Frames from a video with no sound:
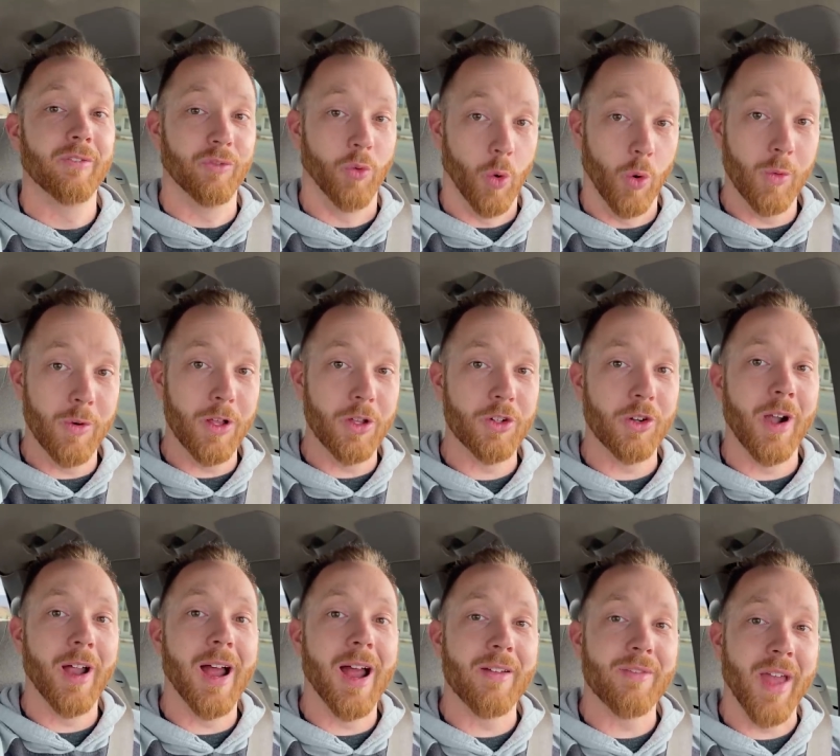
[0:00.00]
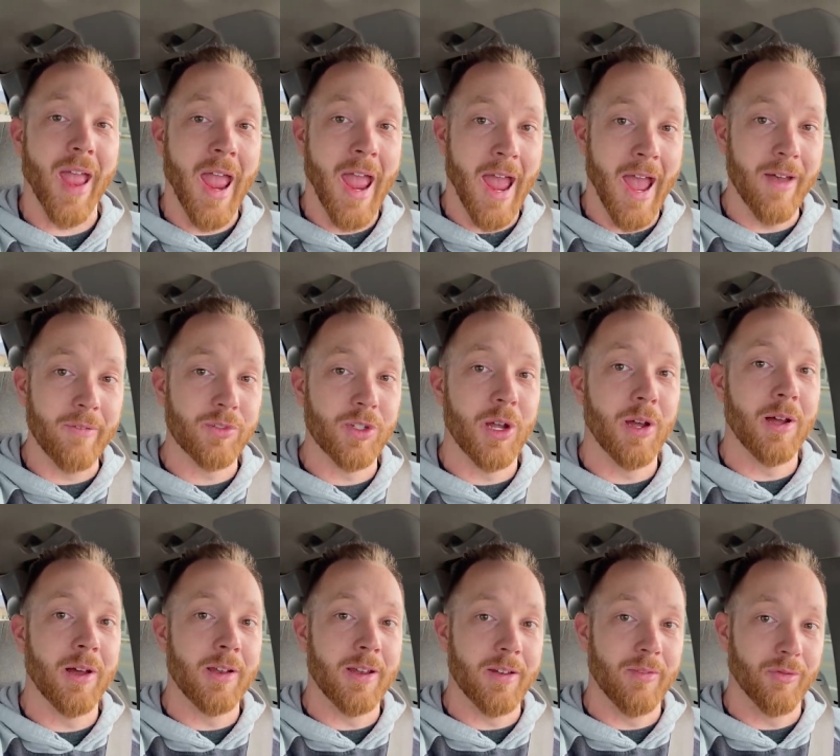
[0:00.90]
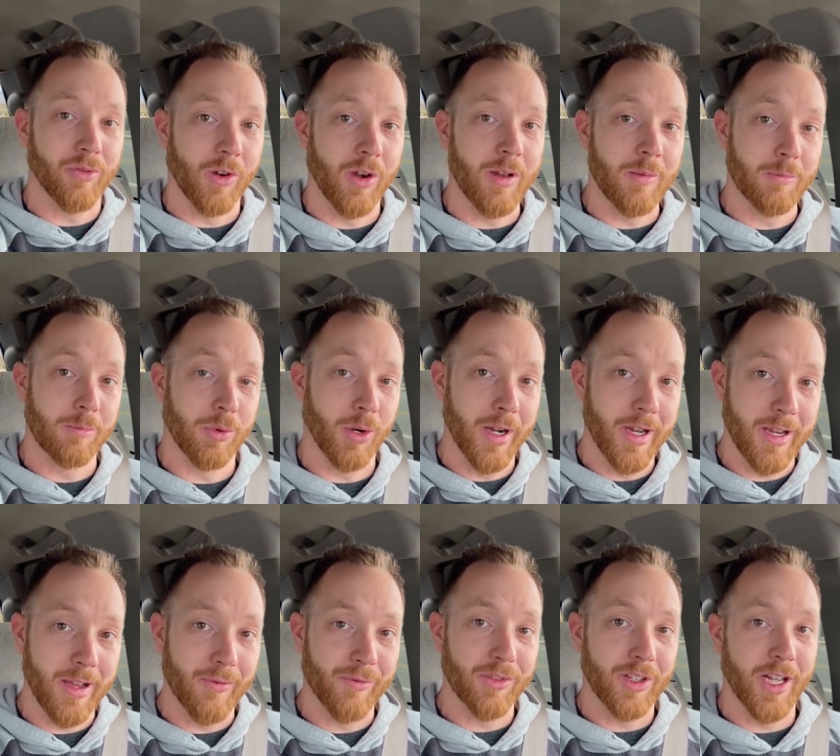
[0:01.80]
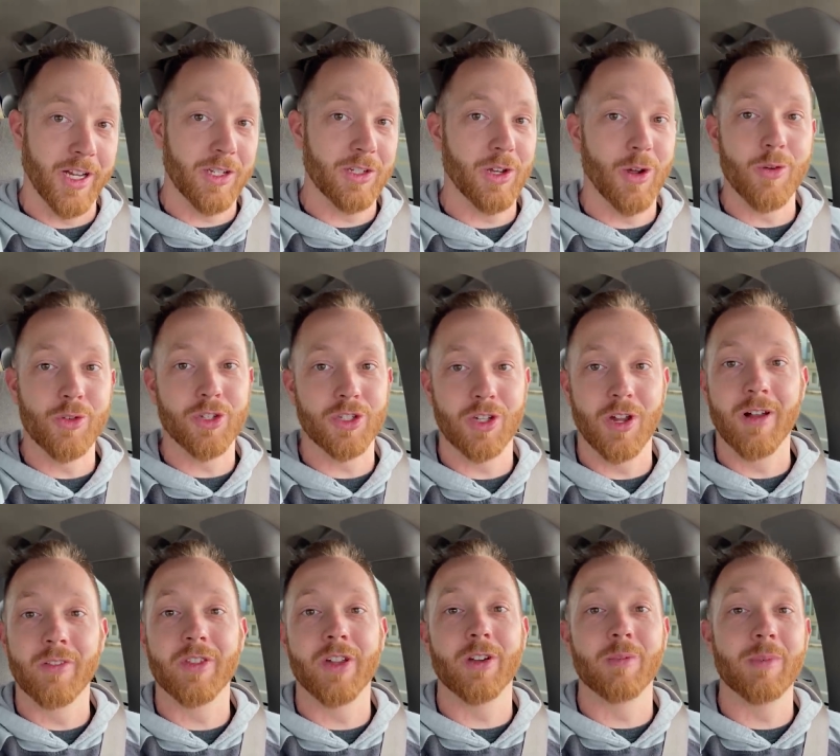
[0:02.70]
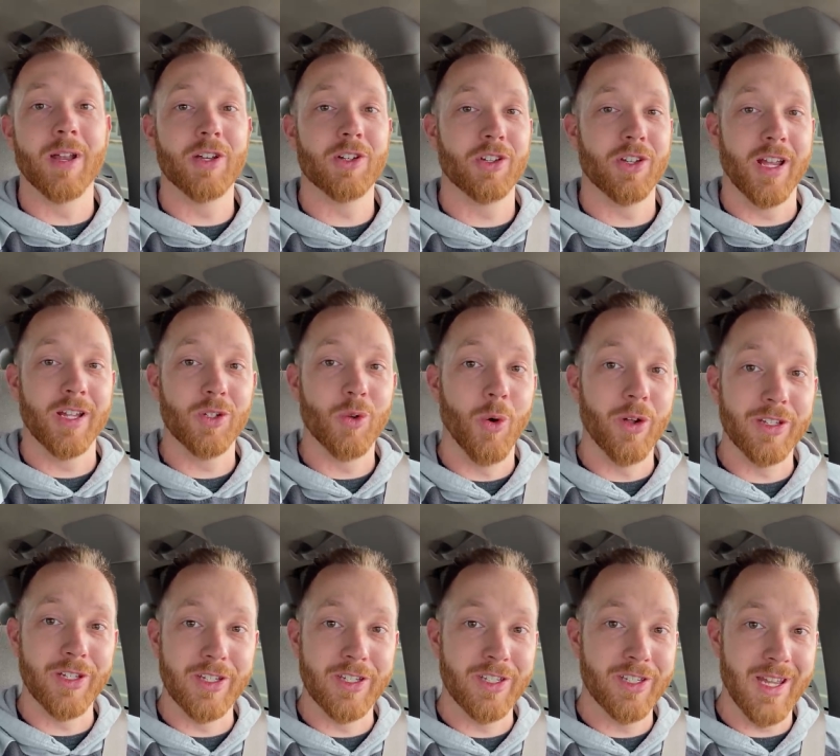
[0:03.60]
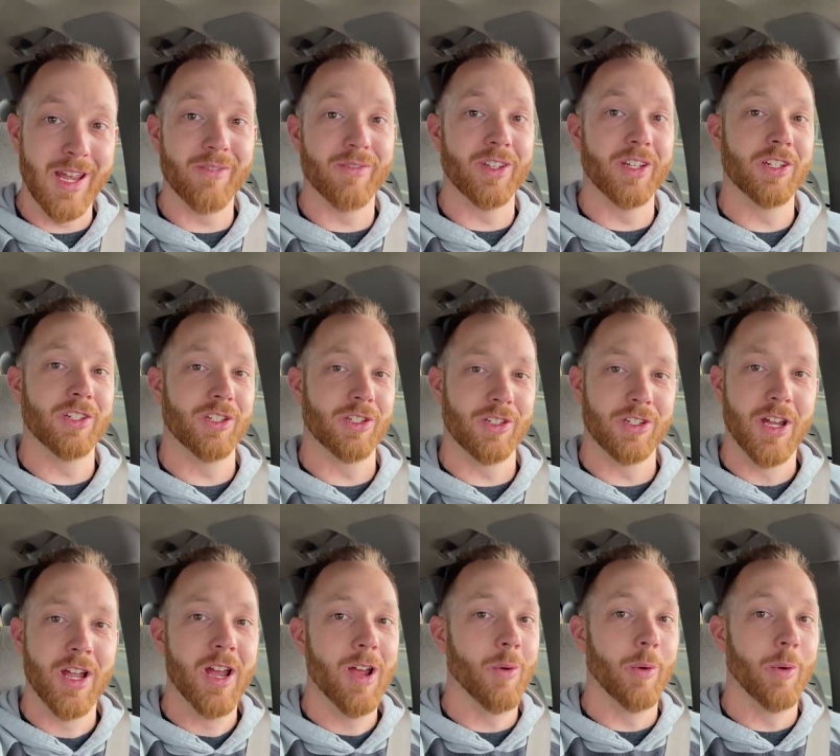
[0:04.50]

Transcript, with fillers: four-wheel drive, half-ton front brake flex hoses on there measured at 27 inches,